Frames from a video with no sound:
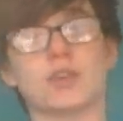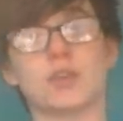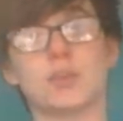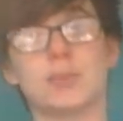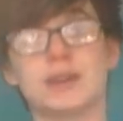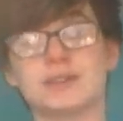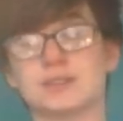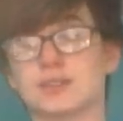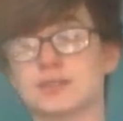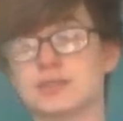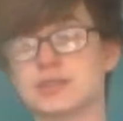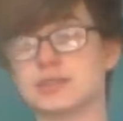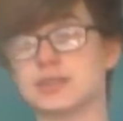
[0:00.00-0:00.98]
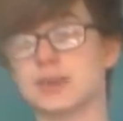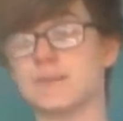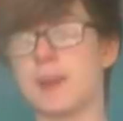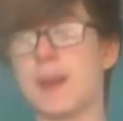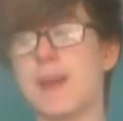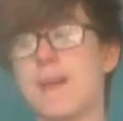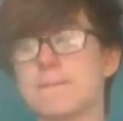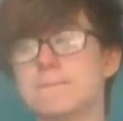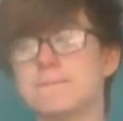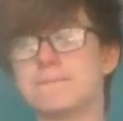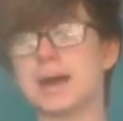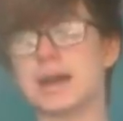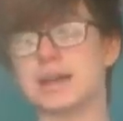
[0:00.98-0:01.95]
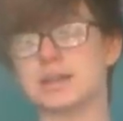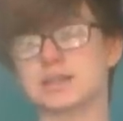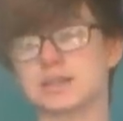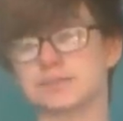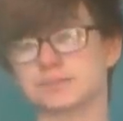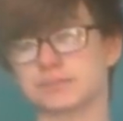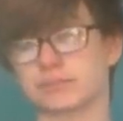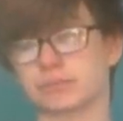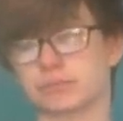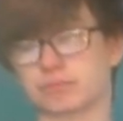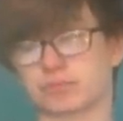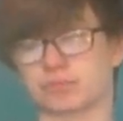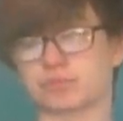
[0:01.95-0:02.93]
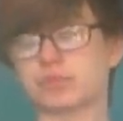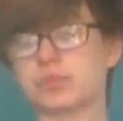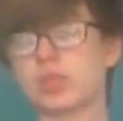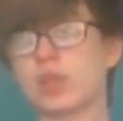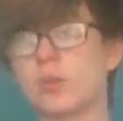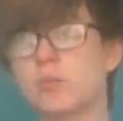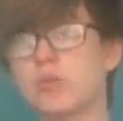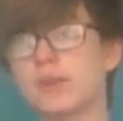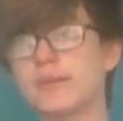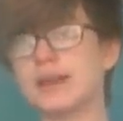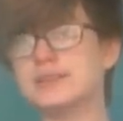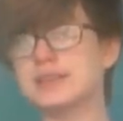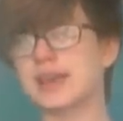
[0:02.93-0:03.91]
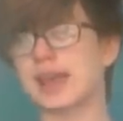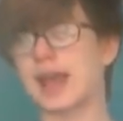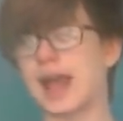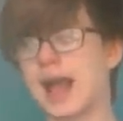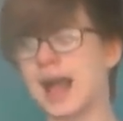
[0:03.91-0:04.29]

of the political system. But pragmatic